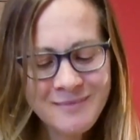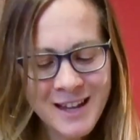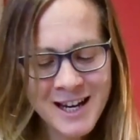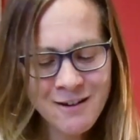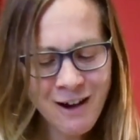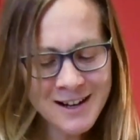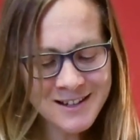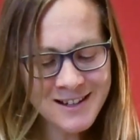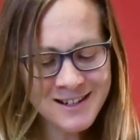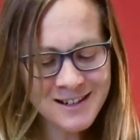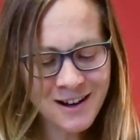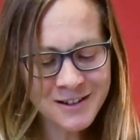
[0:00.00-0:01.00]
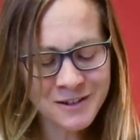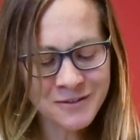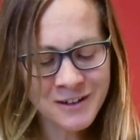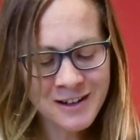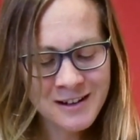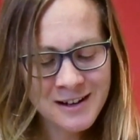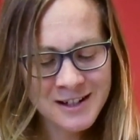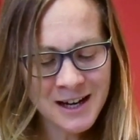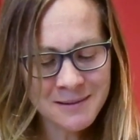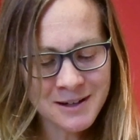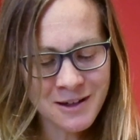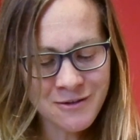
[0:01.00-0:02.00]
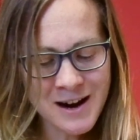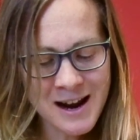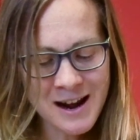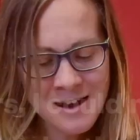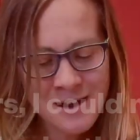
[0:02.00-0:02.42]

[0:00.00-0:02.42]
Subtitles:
He writes at the start of chapter 3,